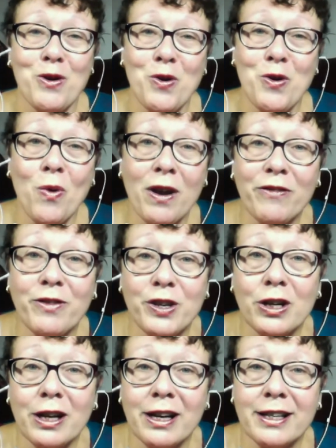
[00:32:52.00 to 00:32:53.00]
why
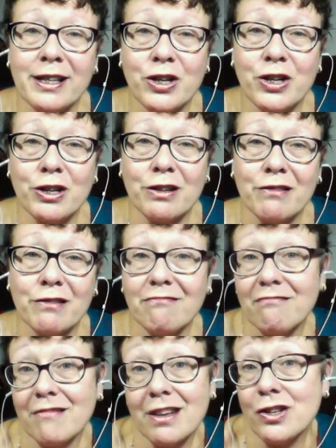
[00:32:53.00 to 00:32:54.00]
visualization
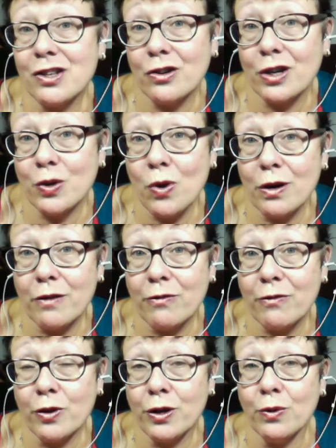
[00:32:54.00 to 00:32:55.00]
isn't going to work
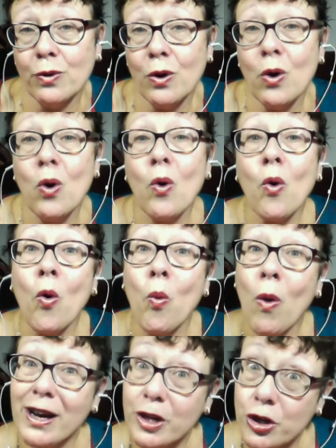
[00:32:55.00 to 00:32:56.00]
for you, or
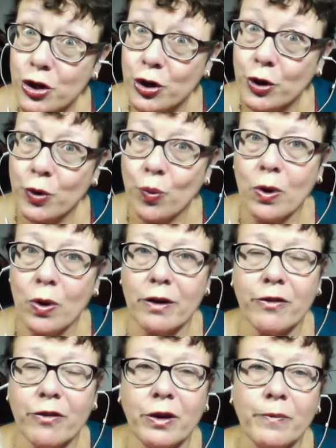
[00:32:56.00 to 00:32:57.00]
why it shouldn't work
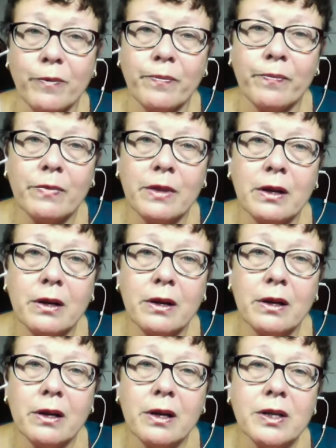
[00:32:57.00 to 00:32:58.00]
for you?
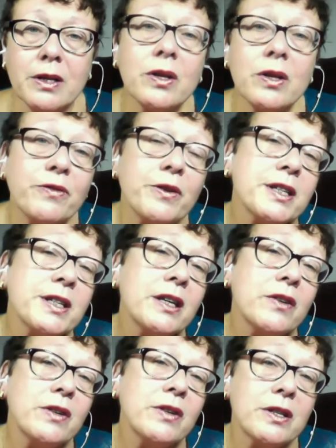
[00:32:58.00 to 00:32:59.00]
So the first thing
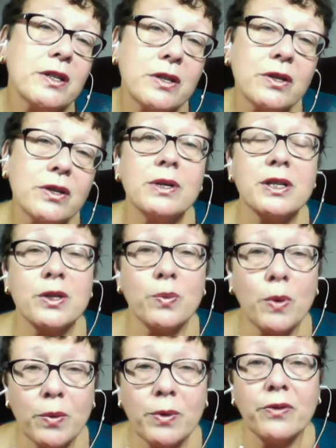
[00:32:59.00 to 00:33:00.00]
you need to do is to
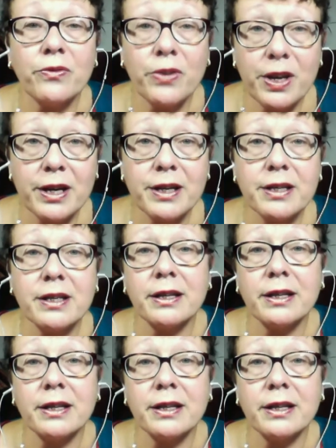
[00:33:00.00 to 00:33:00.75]
work with the fears and the